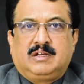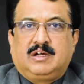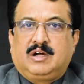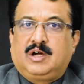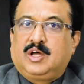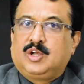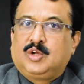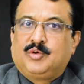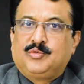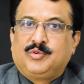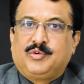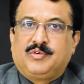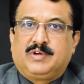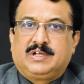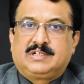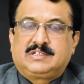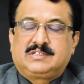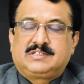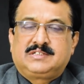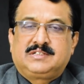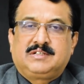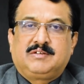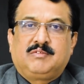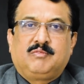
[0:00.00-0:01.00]
Hello
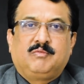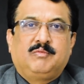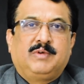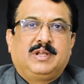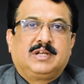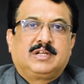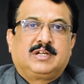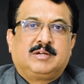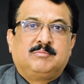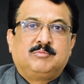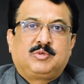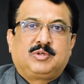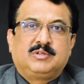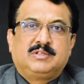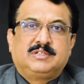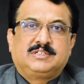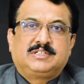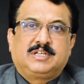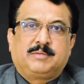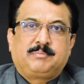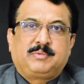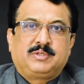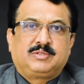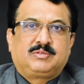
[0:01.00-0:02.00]
viewers, welcome to this
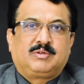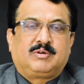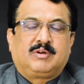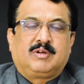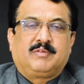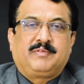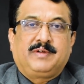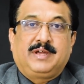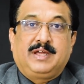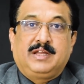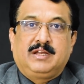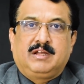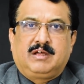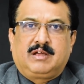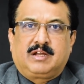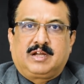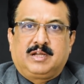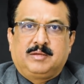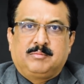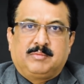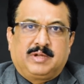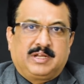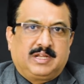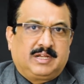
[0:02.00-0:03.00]
episode of
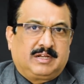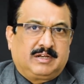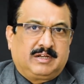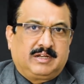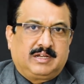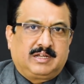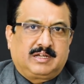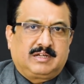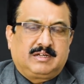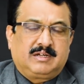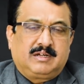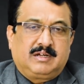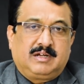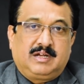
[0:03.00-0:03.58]
NRI Money Clinic.